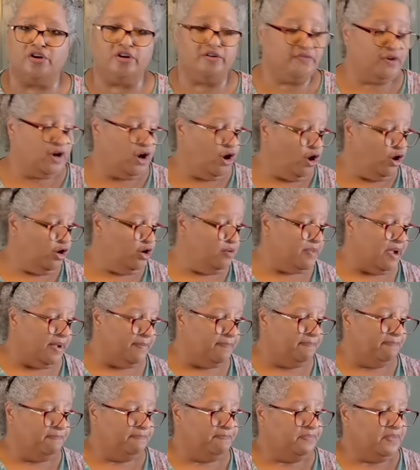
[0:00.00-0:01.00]
of cardamom?
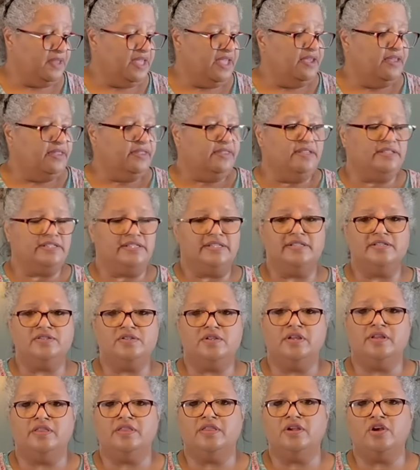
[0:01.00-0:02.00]
This is
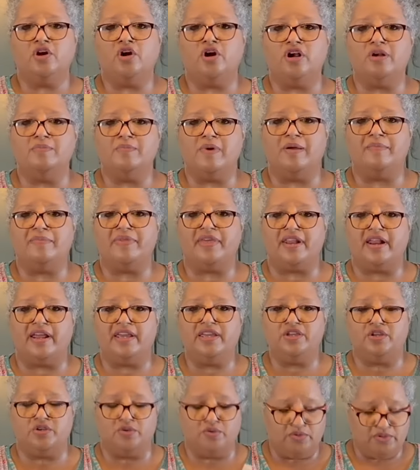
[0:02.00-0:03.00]
the cardamom that I
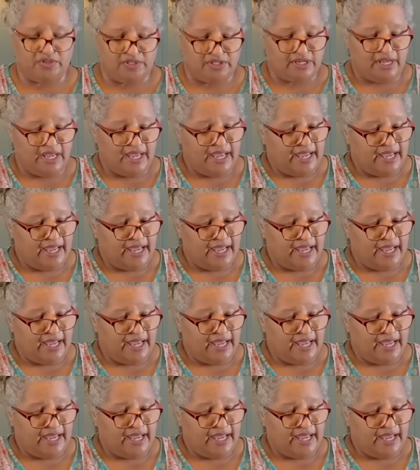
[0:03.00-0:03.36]
use.